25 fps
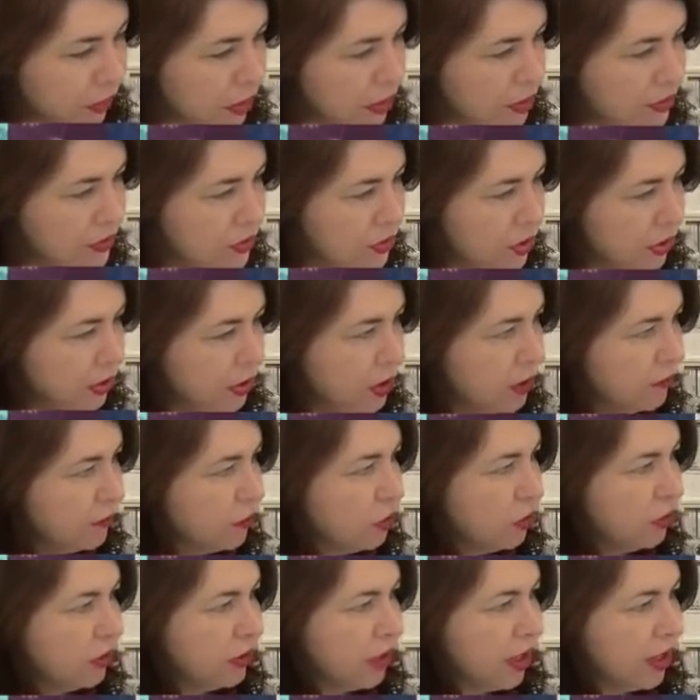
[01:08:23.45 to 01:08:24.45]
It's like they've
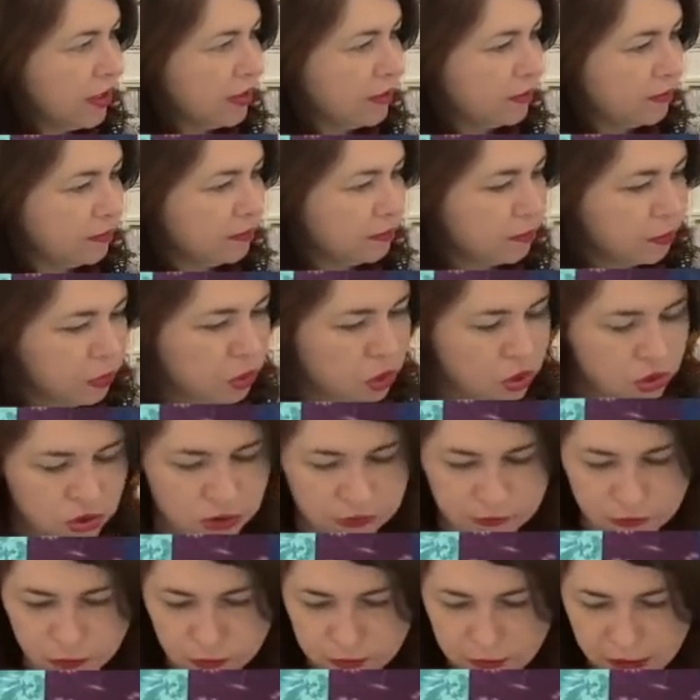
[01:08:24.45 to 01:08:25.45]
got that
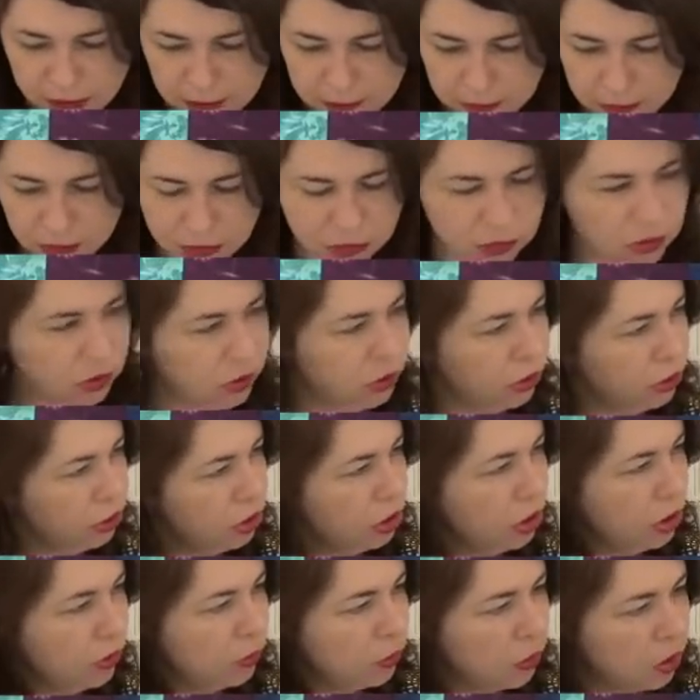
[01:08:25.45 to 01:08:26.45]
beautiful paper and gone,
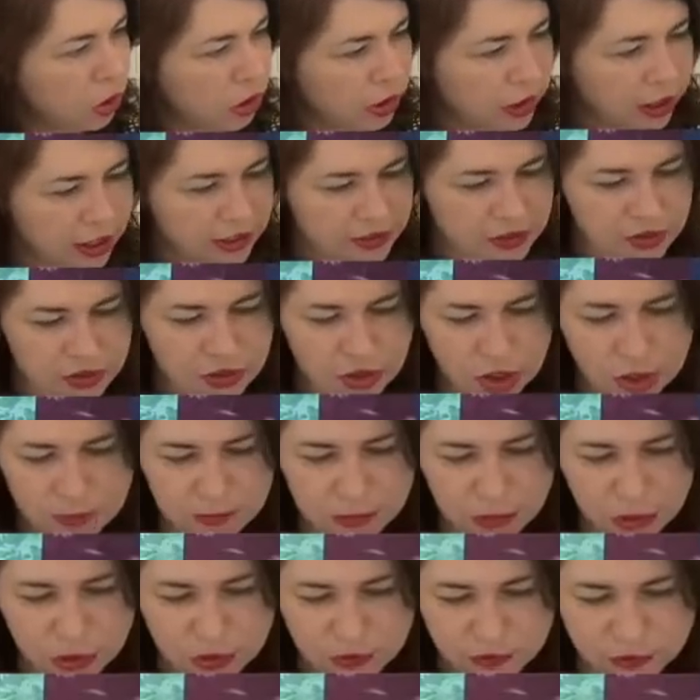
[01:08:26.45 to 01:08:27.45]
you know what? It's so
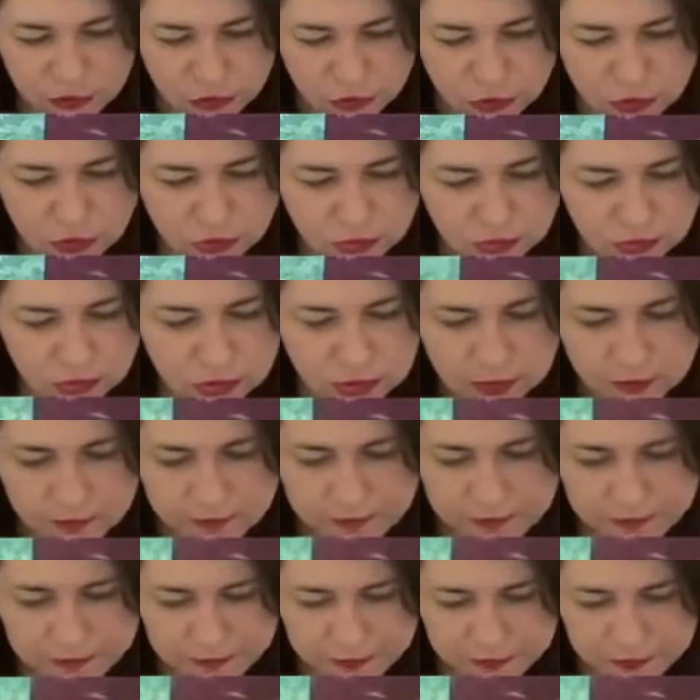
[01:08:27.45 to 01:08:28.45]
beautiful.
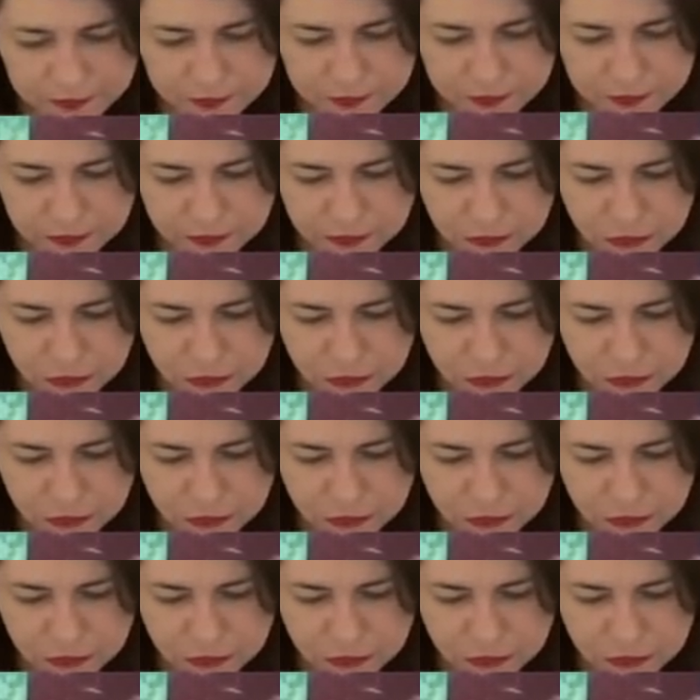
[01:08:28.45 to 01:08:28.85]
Similar, yeah.